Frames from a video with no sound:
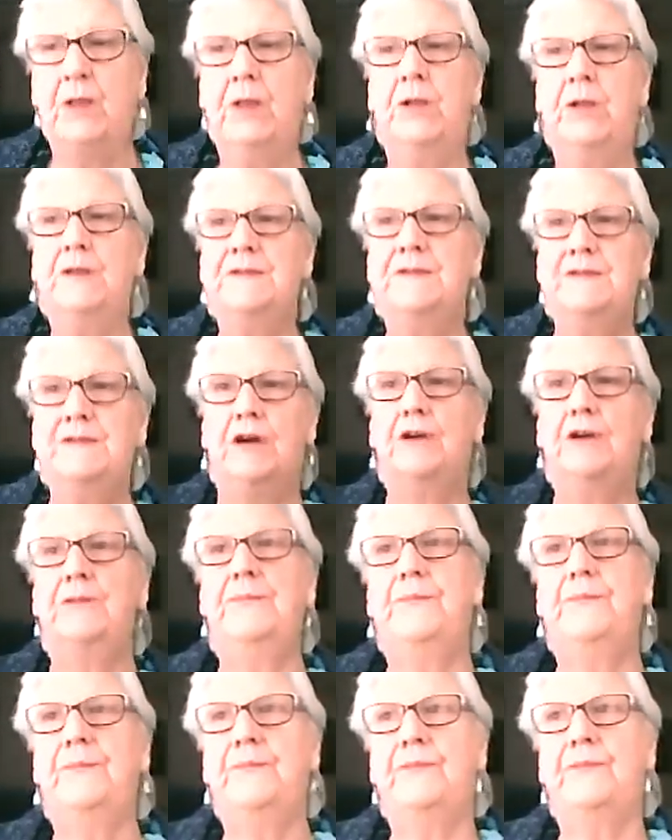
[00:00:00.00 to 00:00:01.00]
So
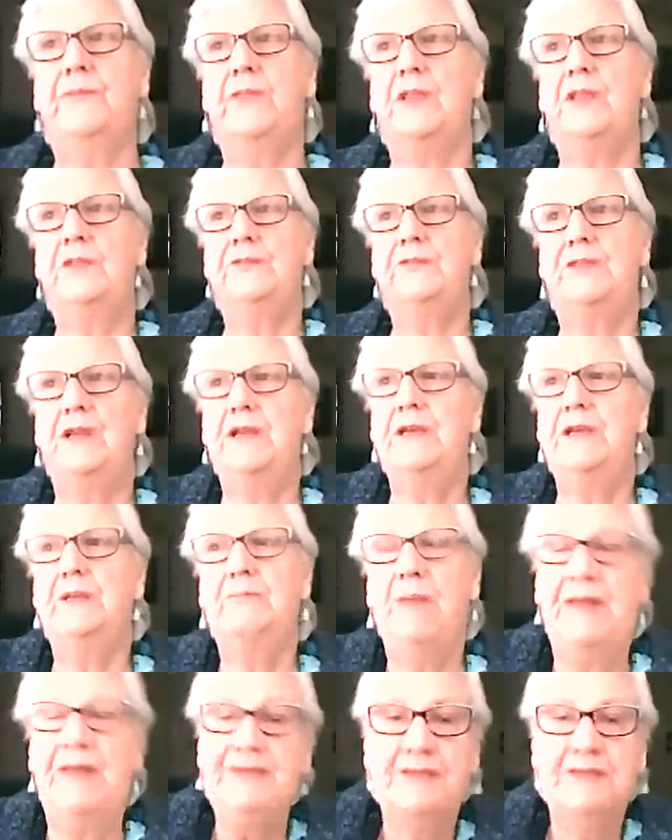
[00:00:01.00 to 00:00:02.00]
the
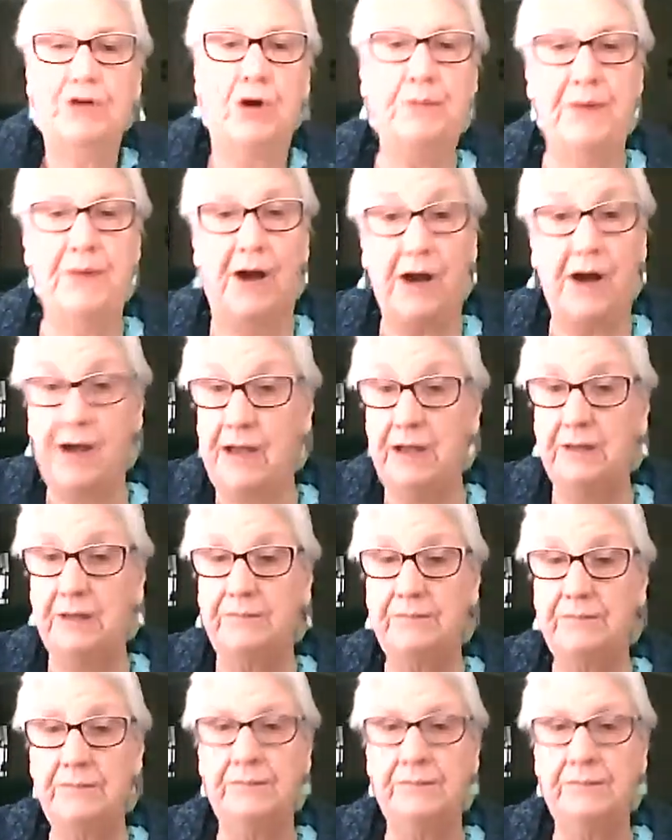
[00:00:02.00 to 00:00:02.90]
months go by and